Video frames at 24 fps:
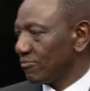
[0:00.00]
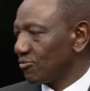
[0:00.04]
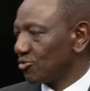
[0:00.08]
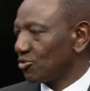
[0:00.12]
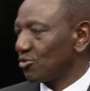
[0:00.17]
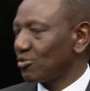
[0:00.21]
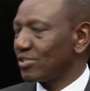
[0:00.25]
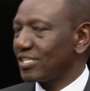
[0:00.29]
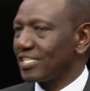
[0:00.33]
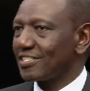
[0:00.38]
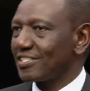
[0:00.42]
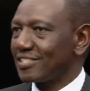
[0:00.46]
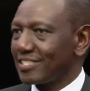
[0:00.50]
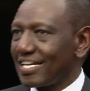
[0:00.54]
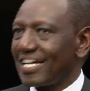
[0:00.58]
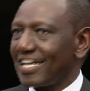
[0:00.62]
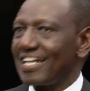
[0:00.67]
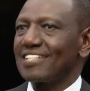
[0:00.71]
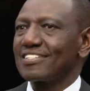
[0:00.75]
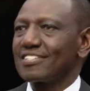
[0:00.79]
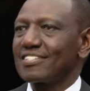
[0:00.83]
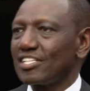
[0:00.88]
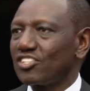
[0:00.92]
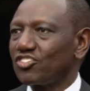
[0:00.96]
to
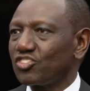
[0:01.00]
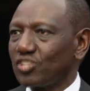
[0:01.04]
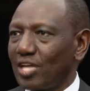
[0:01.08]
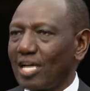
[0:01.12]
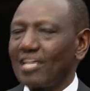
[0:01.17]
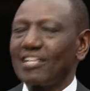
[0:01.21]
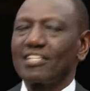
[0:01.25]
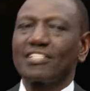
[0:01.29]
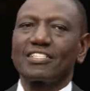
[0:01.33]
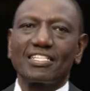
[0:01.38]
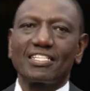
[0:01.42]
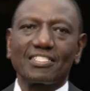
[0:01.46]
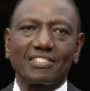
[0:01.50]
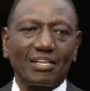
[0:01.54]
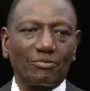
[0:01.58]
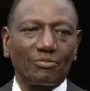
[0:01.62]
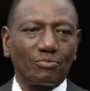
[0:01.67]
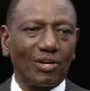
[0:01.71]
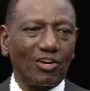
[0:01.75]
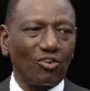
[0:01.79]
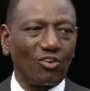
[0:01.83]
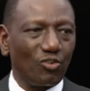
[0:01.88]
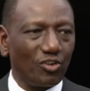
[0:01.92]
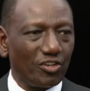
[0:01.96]
discuss the challenges that
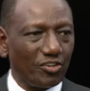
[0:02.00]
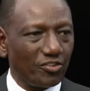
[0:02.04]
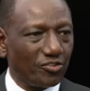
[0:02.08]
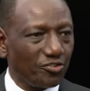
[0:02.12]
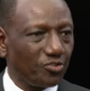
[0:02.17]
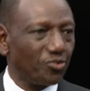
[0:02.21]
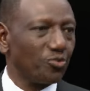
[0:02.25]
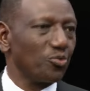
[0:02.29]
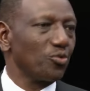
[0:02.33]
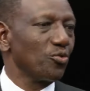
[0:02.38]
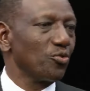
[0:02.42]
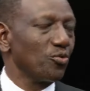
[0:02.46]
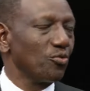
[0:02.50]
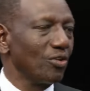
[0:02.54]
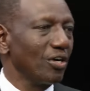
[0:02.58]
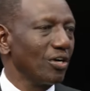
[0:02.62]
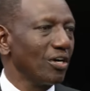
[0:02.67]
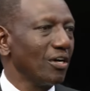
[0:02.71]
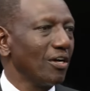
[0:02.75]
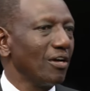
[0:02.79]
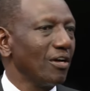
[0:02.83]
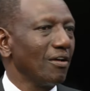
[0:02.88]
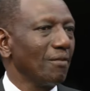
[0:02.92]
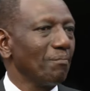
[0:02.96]
we're going through
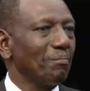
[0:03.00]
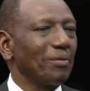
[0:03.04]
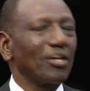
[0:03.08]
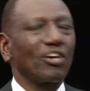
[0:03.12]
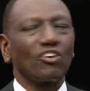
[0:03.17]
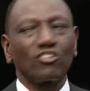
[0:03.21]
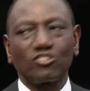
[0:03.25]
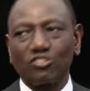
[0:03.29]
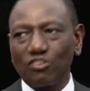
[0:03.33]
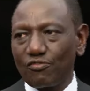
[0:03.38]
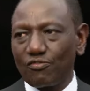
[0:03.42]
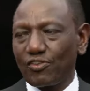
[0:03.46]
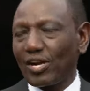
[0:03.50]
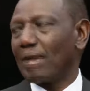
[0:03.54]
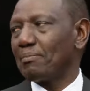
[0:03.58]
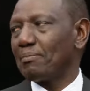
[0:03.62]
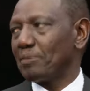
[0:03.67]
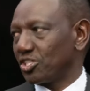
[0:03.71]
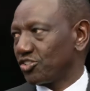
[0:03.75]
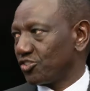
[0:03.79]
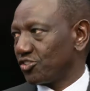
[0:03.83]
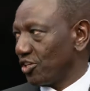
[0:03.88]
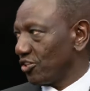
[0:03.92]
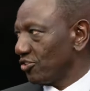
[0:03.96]
because of
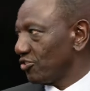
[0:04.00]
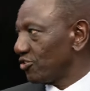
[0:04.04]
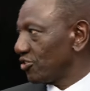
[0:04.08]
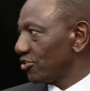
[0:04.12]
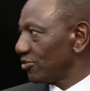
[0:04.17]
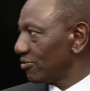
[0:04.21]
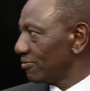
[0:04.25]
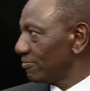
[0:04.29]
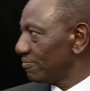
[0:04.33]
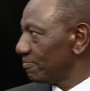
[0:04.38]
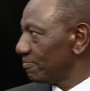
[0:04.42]
climate change.